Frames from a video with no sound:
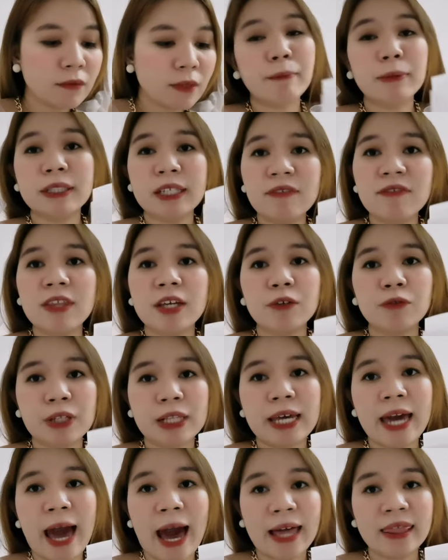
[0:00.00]
I believe they
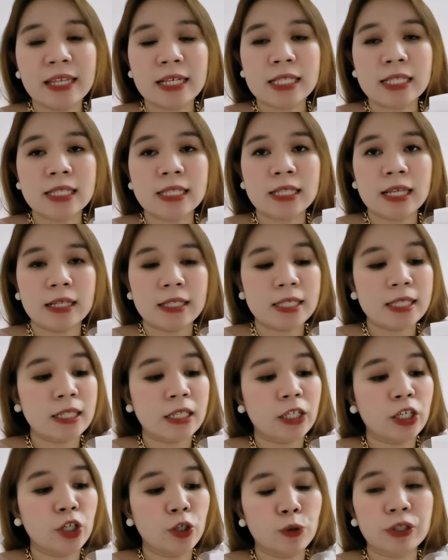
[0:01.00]
really had this
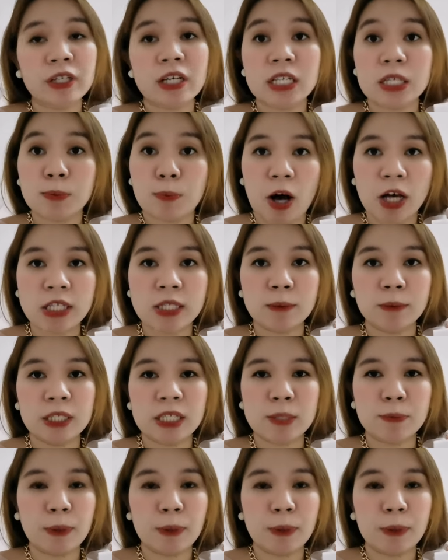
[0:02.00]
secured as possible.